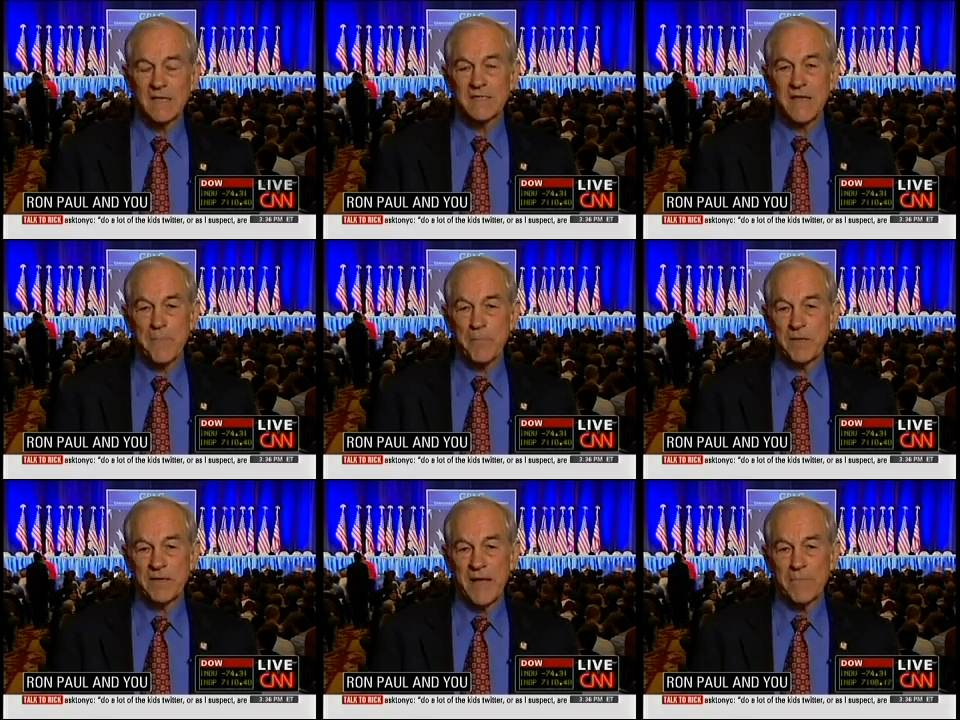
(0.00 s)
it's
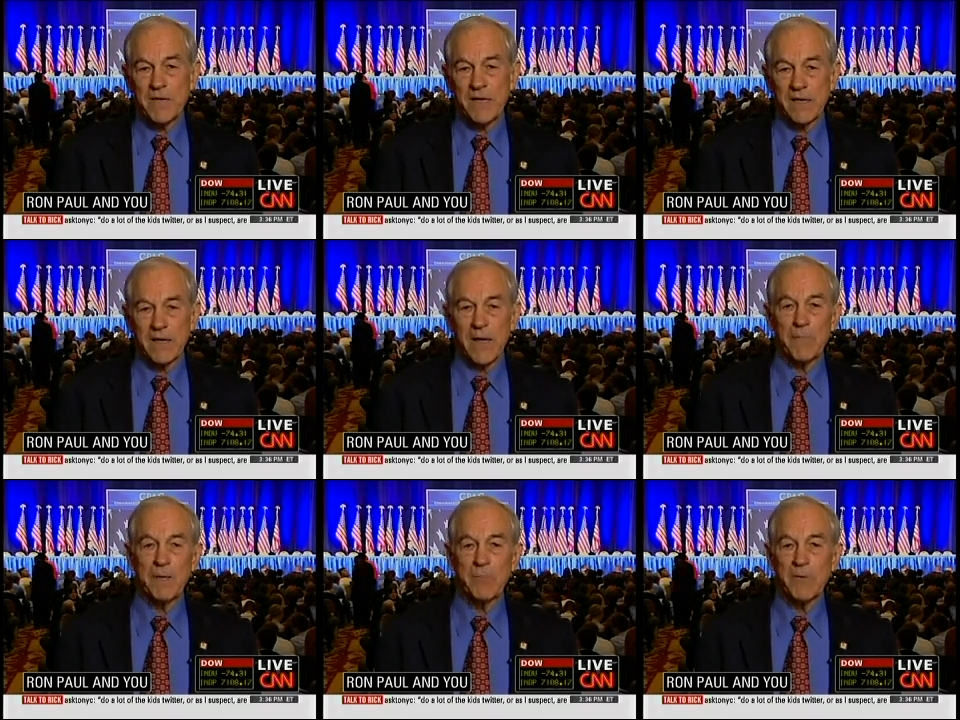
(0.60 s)
epidemic.
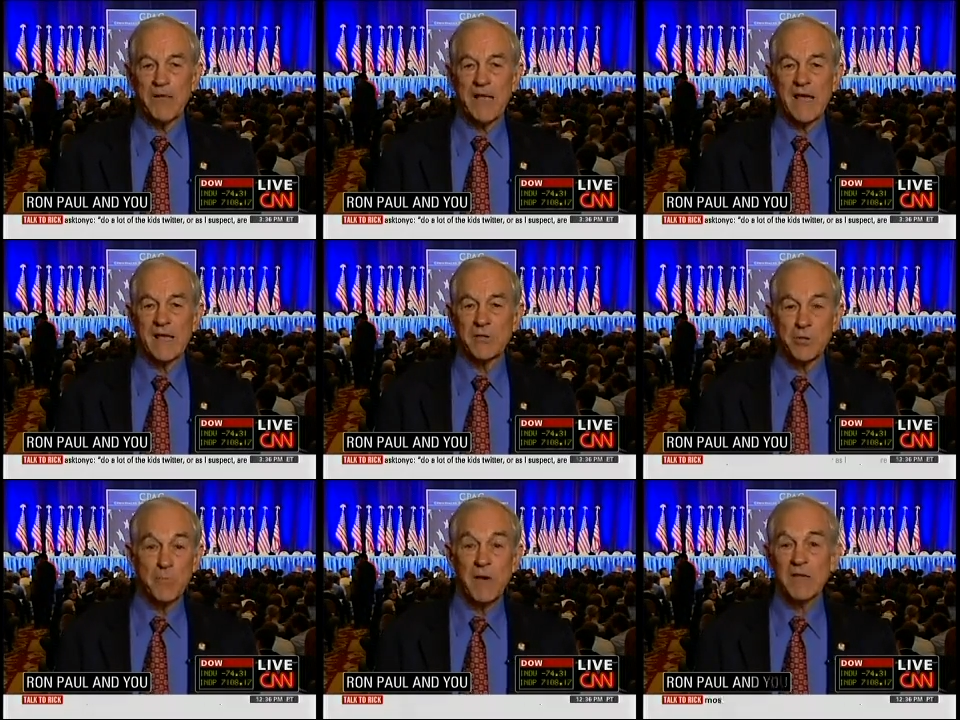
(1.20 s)
I mean, we
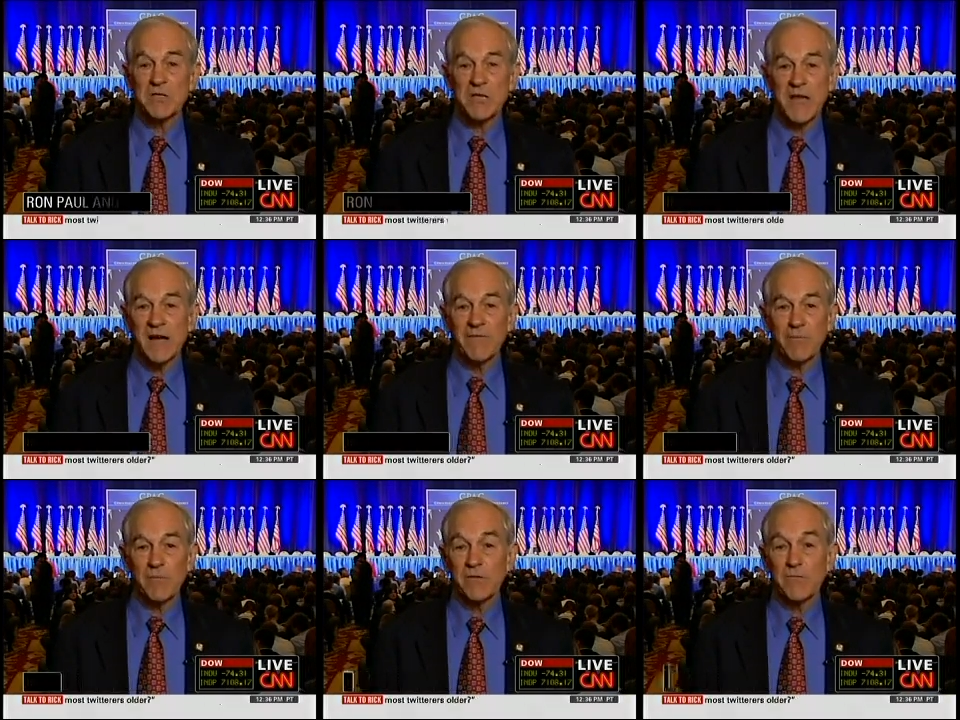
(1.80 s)
had too much
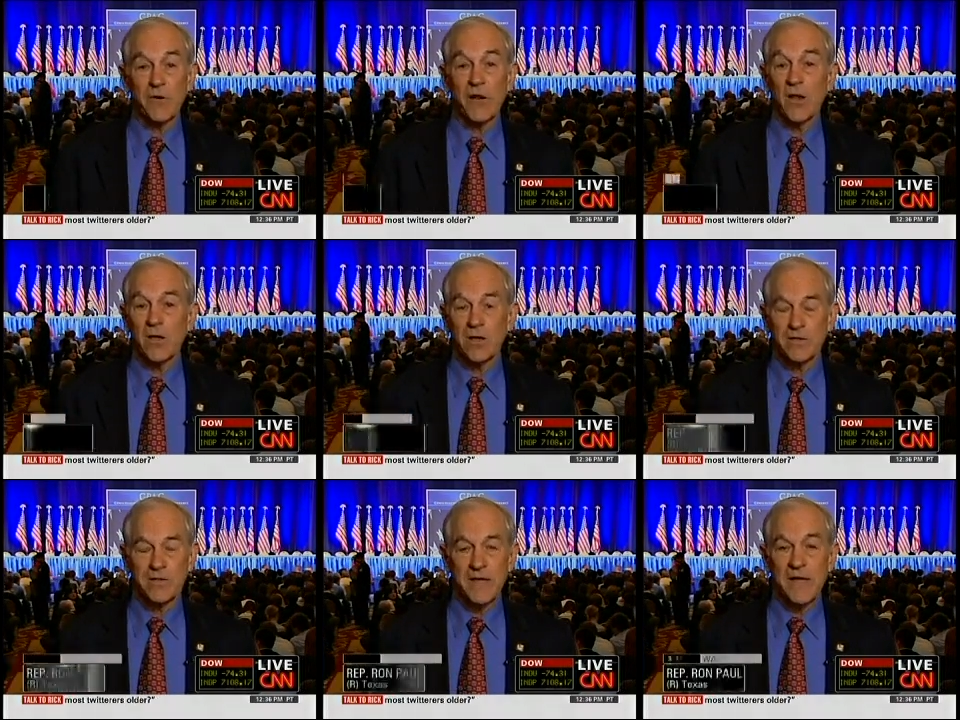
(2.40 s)
government for a
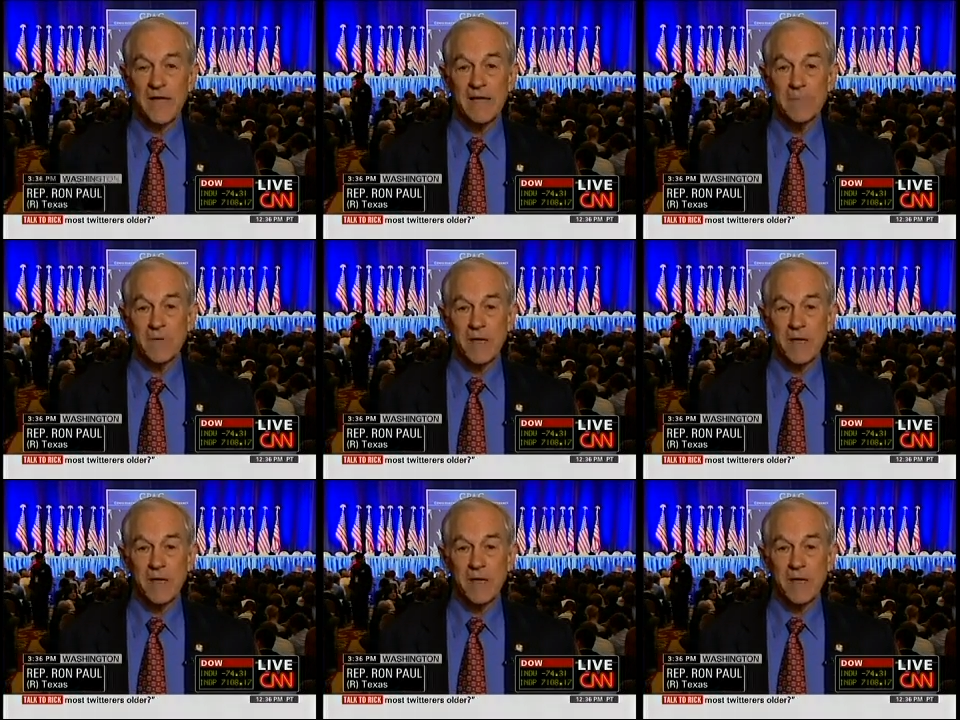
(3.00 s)
long time.